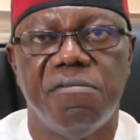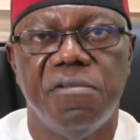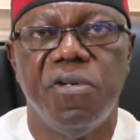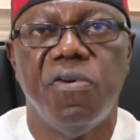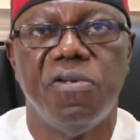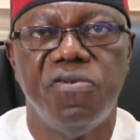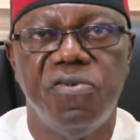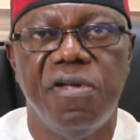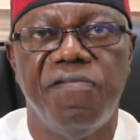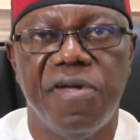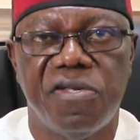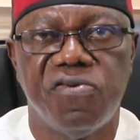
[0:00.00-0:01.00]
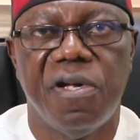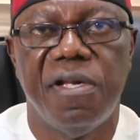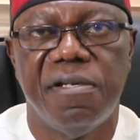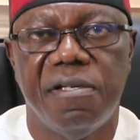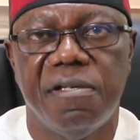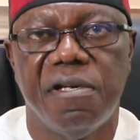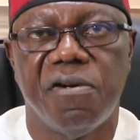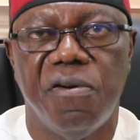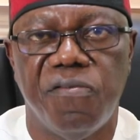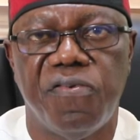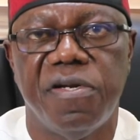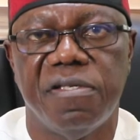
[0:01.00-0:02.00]
we will do a virtual
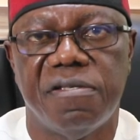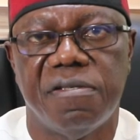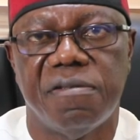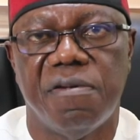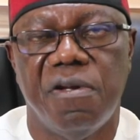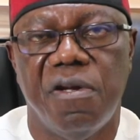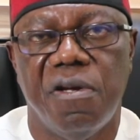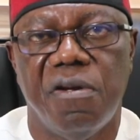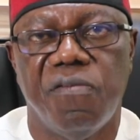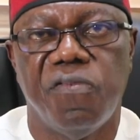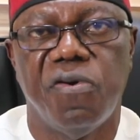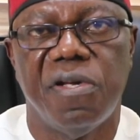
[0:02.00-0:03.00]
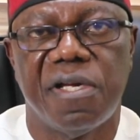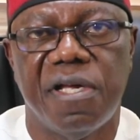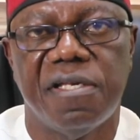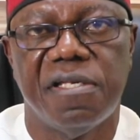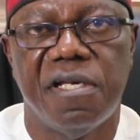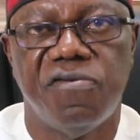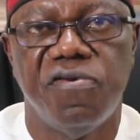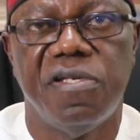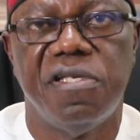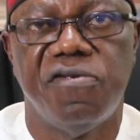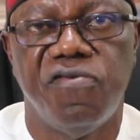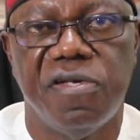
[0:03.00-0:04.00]
conference for ICASA
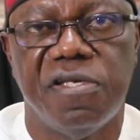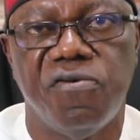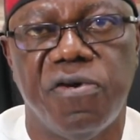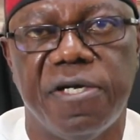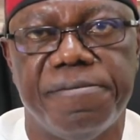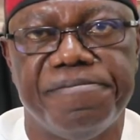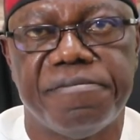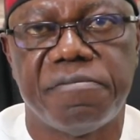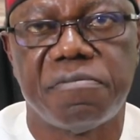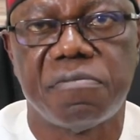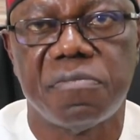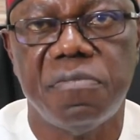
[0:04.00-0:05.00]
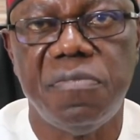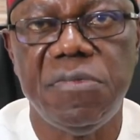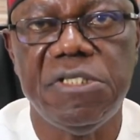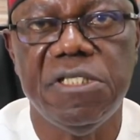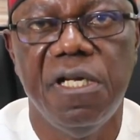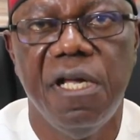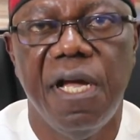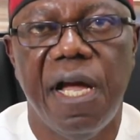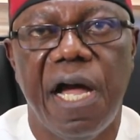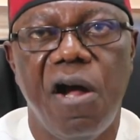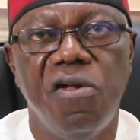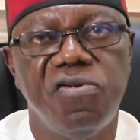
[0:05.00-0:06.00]
2021.
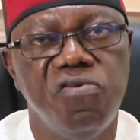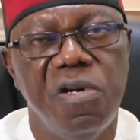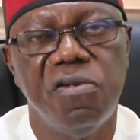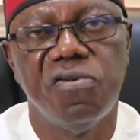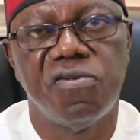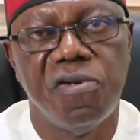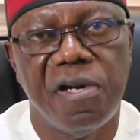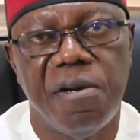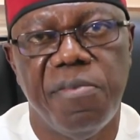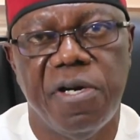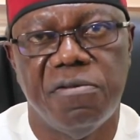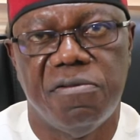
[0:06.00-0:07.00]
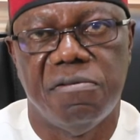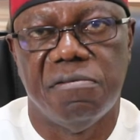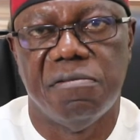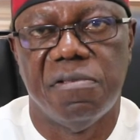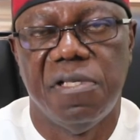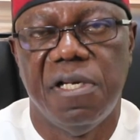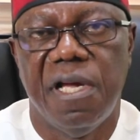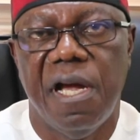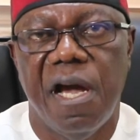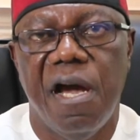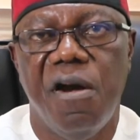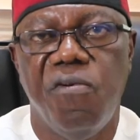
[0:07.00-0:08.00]
I also want to talk about
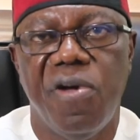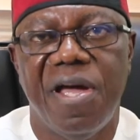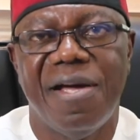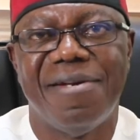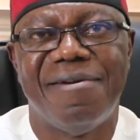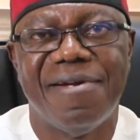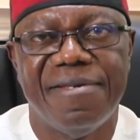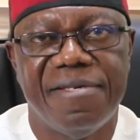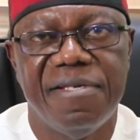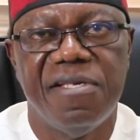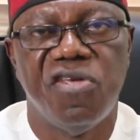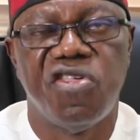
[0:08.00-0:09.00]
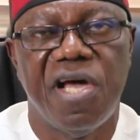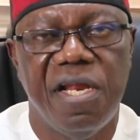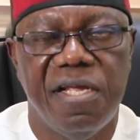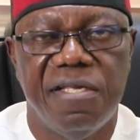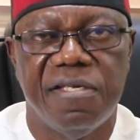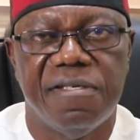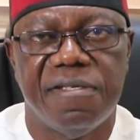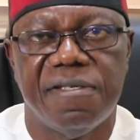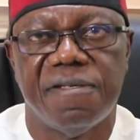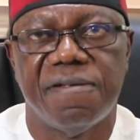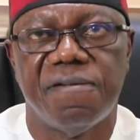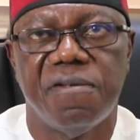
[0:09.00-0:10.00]
how we are addressing the
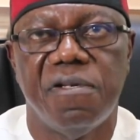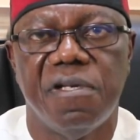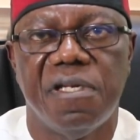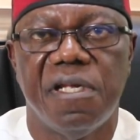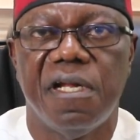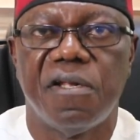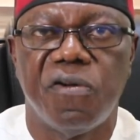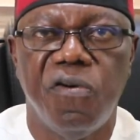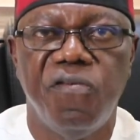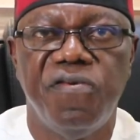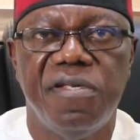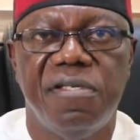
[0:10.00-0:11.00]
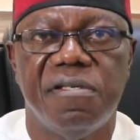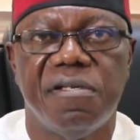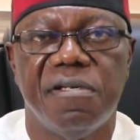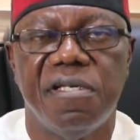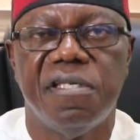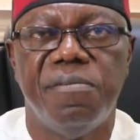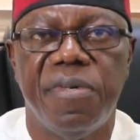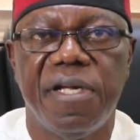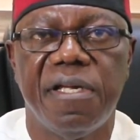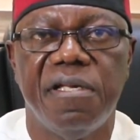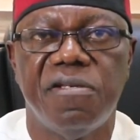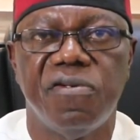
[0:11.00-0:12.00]
challenges that COVID is
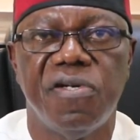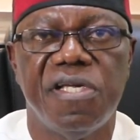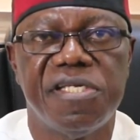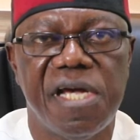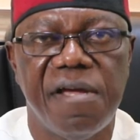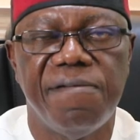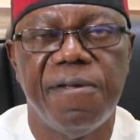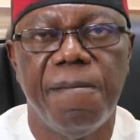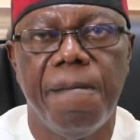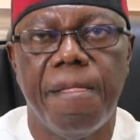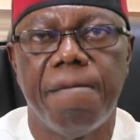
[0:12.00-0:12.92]
bringing to HIV,